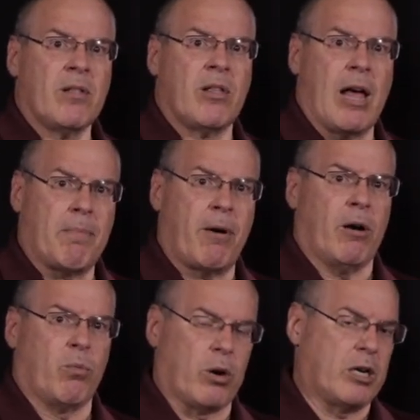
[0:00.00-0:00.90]
That
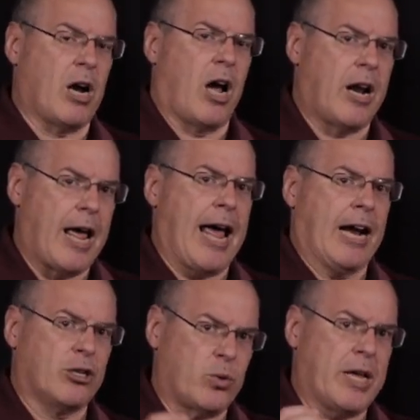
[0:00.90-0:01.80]
part where God
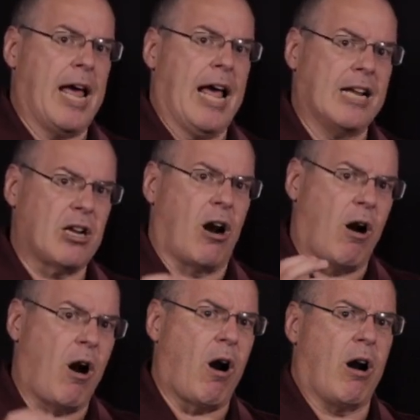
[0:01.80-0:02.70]
actually has our
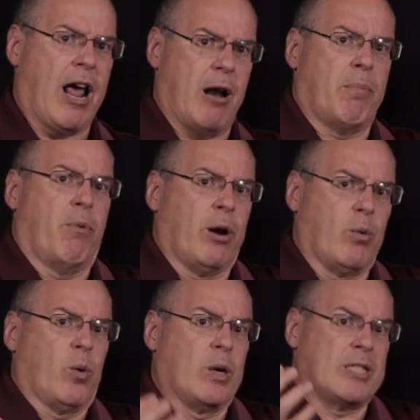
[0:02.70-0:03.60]
heart at a point
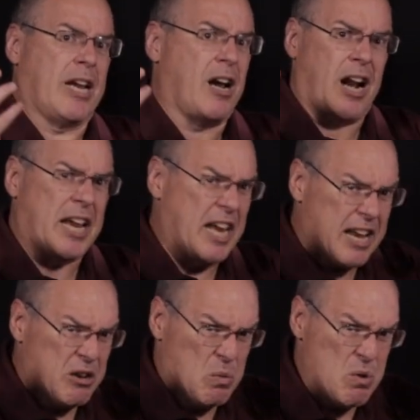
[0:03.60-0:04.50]
where we say, God, I
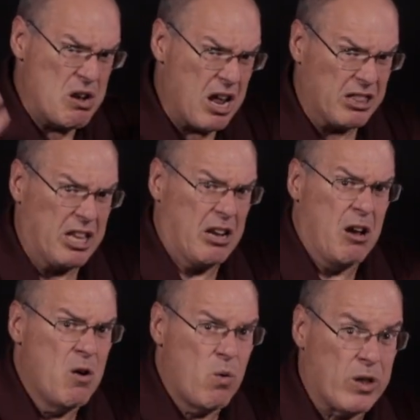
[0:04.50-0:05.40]
can't do nothing
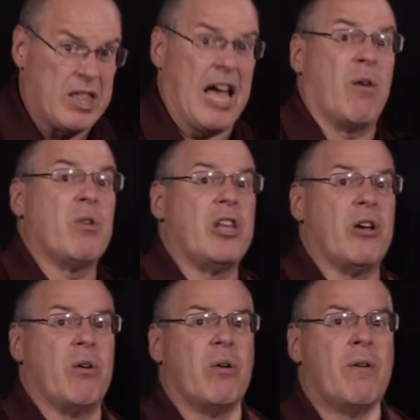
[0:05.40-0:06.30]
without
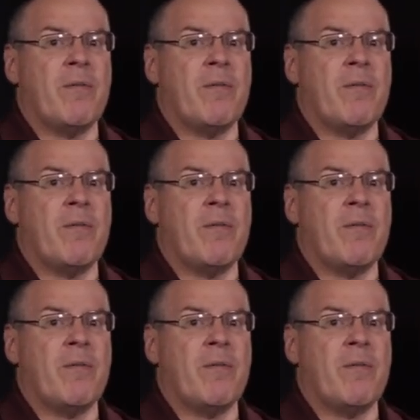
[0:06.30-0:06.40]
you.